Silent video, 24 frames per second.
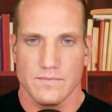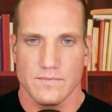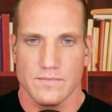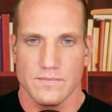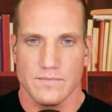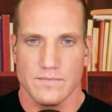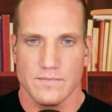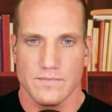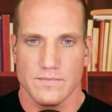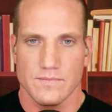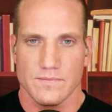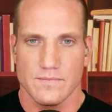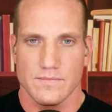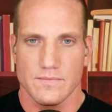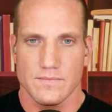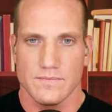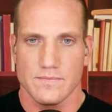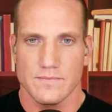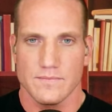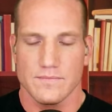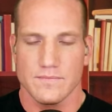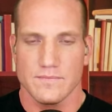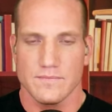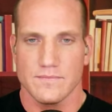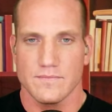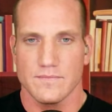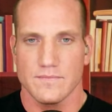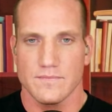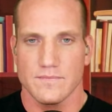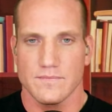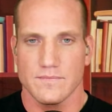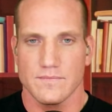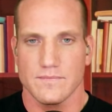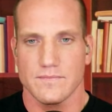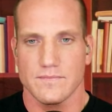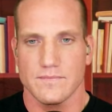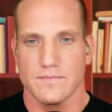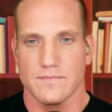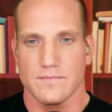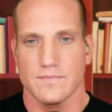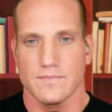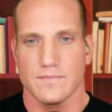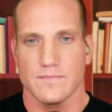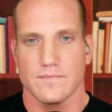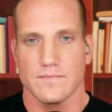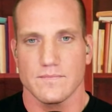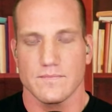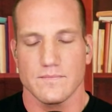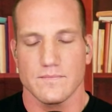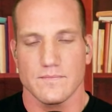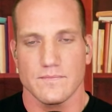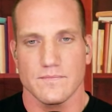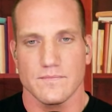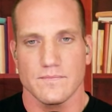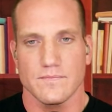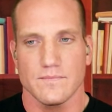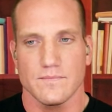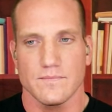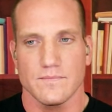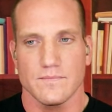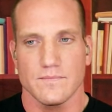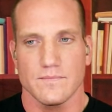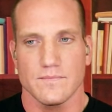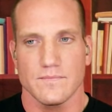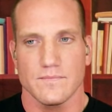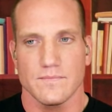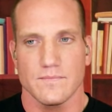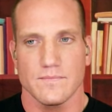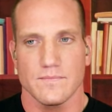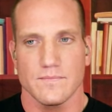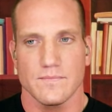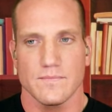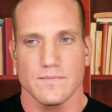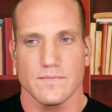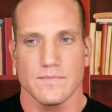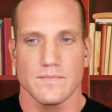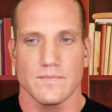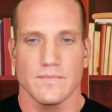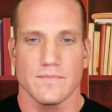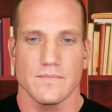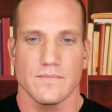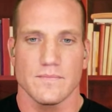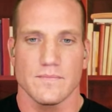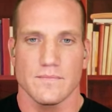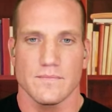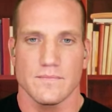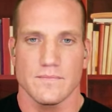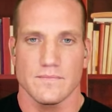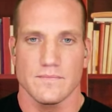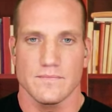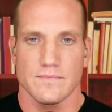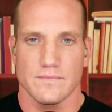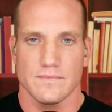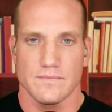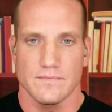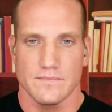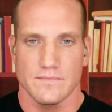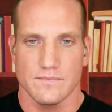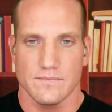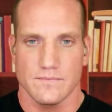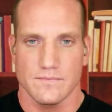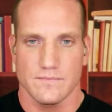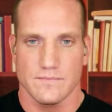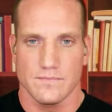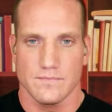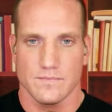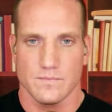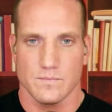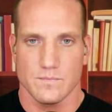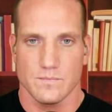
[no speech]